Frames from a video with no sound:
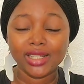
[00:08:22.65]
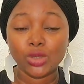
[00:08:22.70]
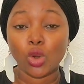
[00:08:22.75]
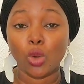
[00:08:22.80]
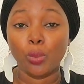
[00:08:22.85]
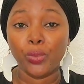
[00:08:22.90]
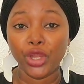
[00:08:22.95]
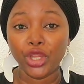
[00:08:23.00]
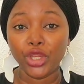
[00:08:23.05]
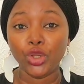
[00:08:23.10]

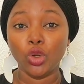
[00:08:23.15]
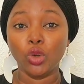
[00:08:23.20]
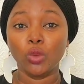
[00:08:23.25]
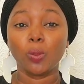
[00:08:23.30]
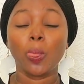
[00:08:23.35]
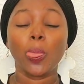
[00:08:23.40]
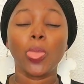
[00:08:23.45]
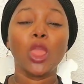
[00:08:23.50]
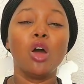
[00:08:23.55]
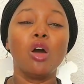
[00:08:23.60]
they do not
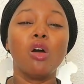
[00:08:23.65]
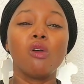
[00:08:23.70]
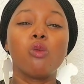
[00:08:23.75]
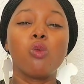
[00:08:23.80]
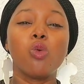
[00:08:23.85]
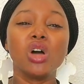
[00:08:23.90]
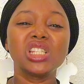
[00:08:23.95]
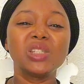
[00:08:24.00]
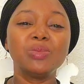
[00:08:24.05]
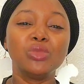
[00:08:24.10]
have to
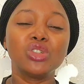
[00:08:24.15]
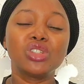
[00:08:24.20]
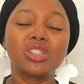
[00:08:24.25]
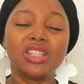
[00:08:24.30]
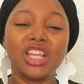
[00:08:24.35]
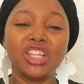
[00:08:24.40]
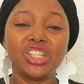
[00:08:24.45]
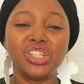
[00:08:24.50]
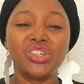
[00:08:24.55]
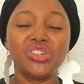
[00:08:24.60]
pay for
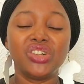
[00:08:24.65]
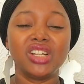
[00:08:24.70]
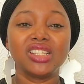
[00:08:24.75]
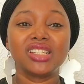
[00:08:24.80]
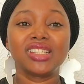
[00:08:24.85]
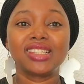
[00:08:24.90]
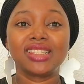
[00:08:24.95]
deliveries